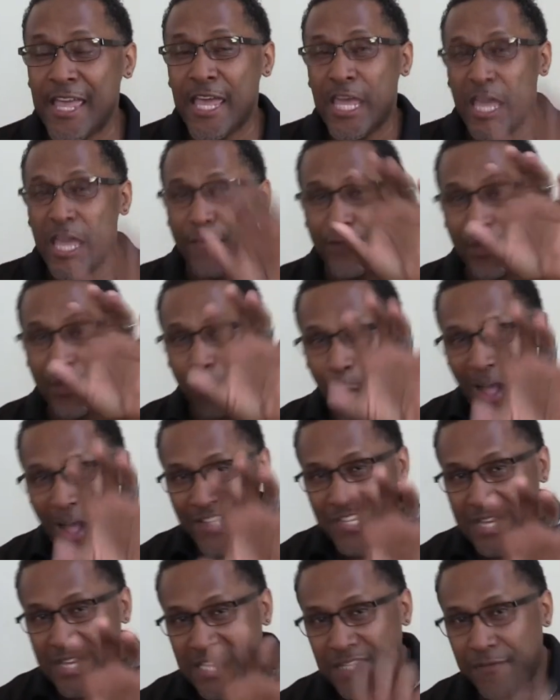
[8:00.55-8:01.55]
If you're
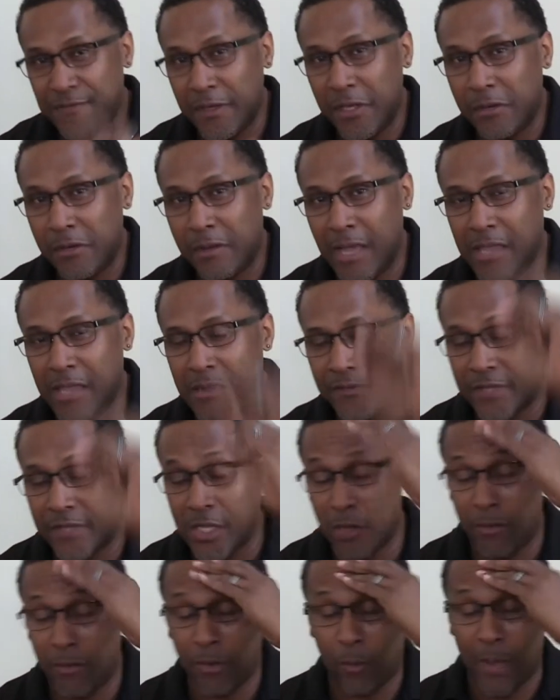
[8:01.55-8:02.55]
watching this video now, you say,
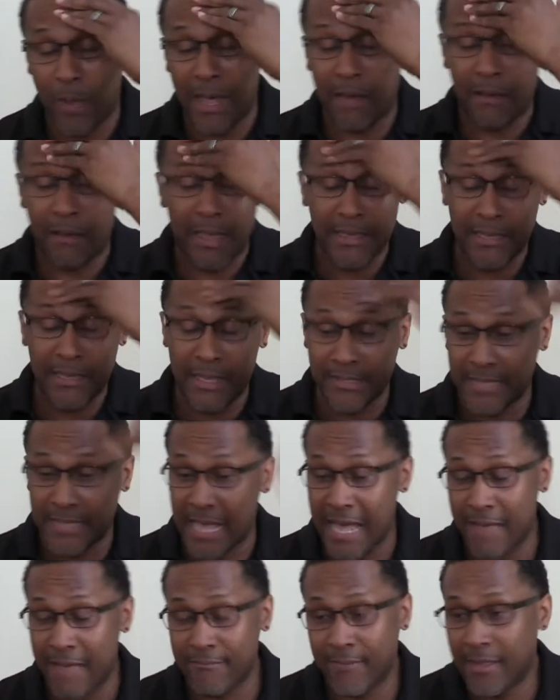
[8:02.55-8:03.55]
you know what, wow, yes,
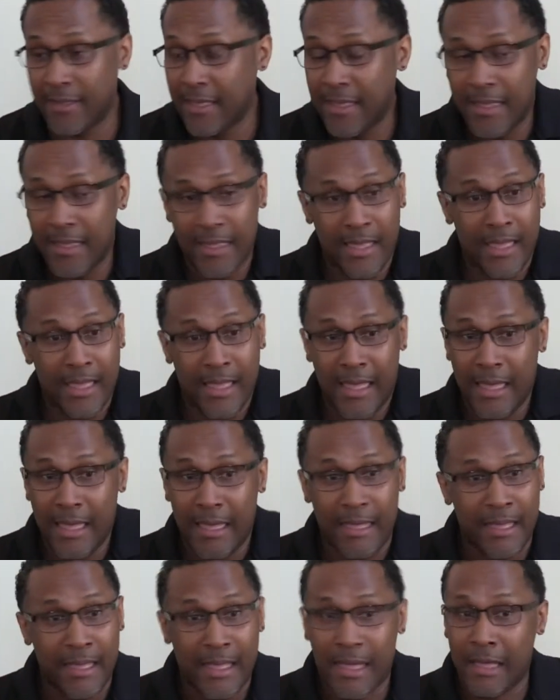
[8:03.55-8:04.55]
I
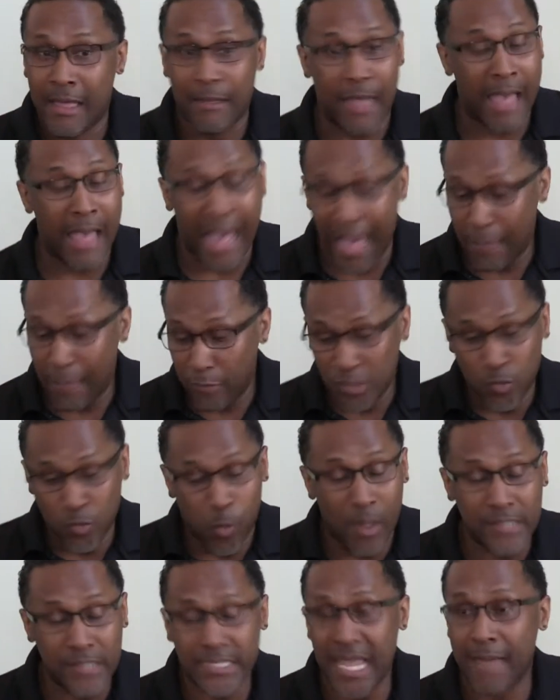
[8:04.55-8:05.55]
was
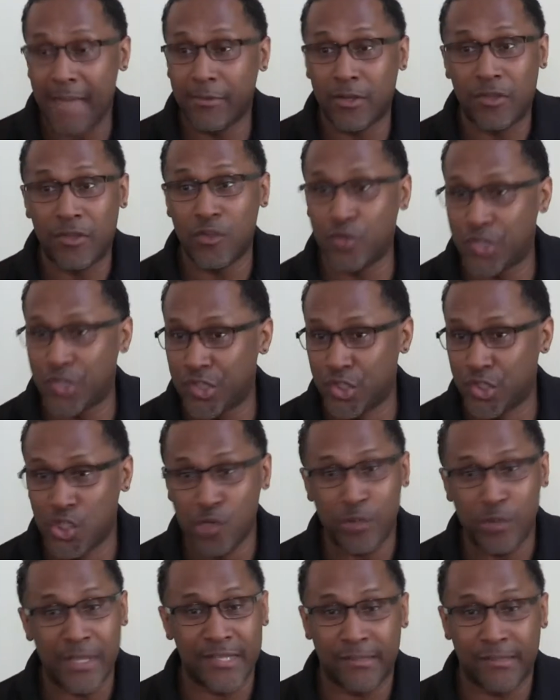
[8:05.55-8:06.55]
once able to
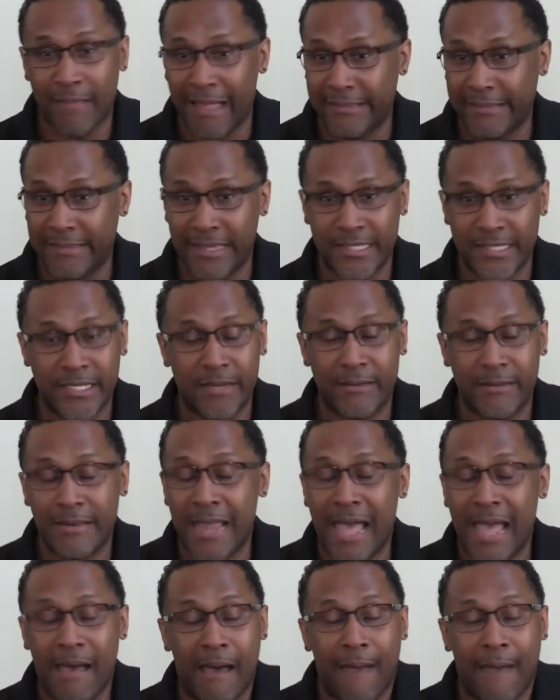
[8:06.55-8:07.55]
do this like this here.
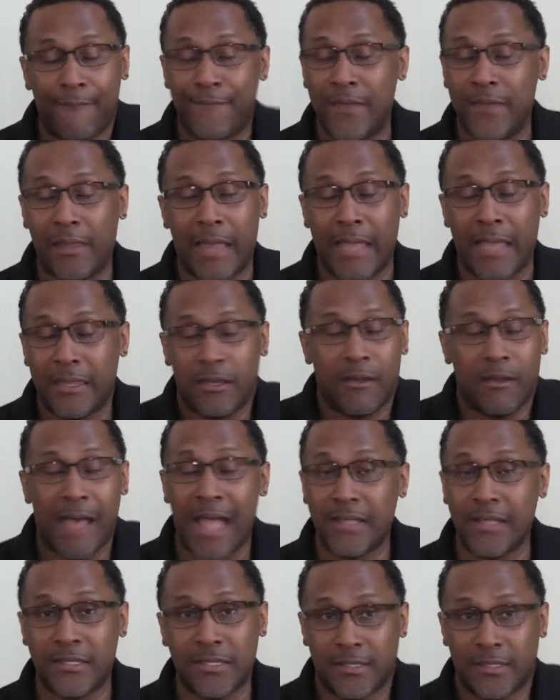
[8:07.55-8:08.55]
Now I feel like,
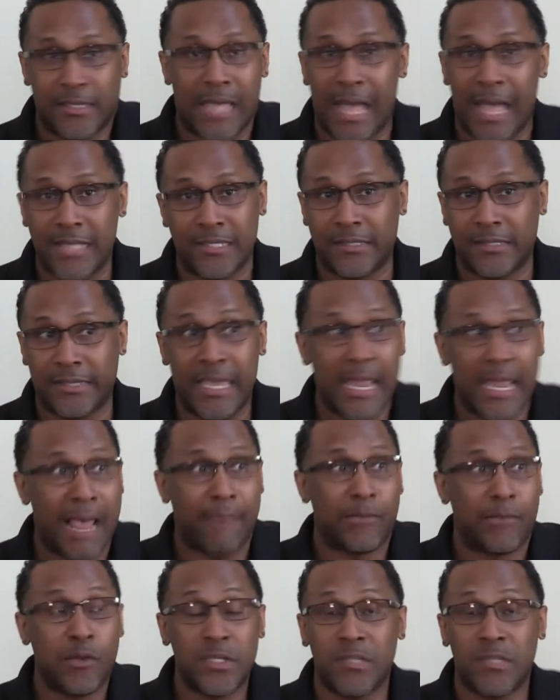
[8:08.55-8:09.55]
I just can't.
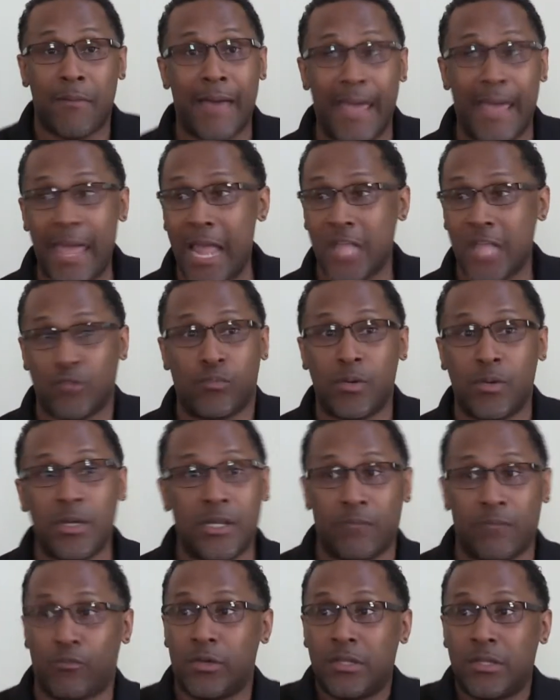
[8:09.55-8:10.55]
I'm losing my edge.
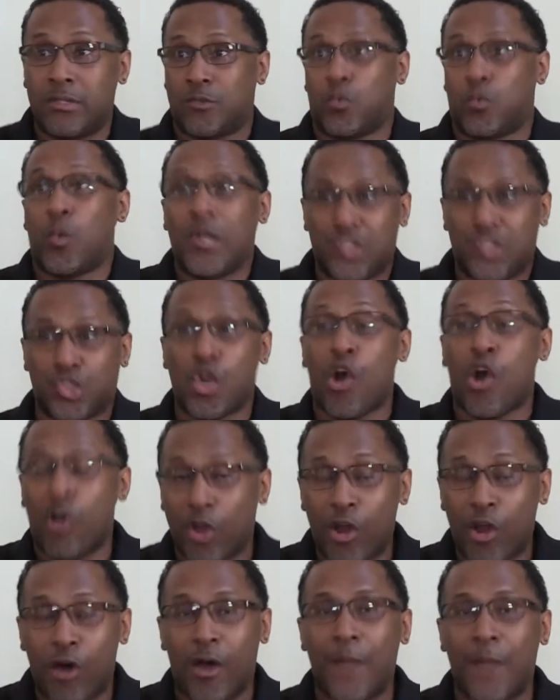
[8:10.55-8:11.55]
What's
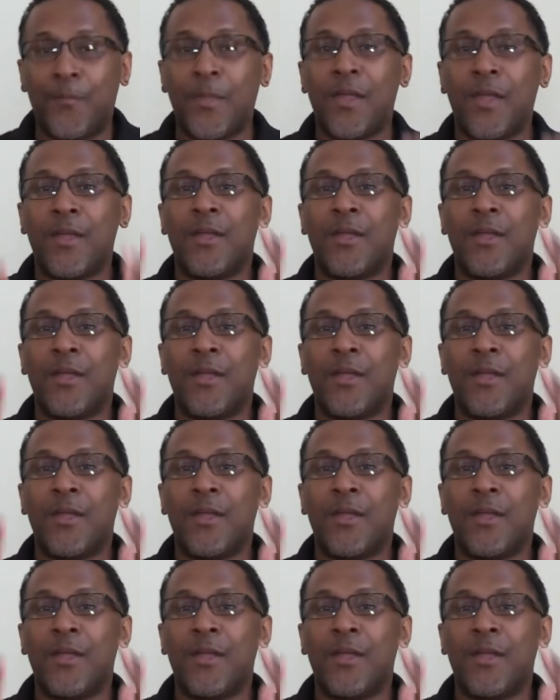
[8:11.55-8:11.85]
going on?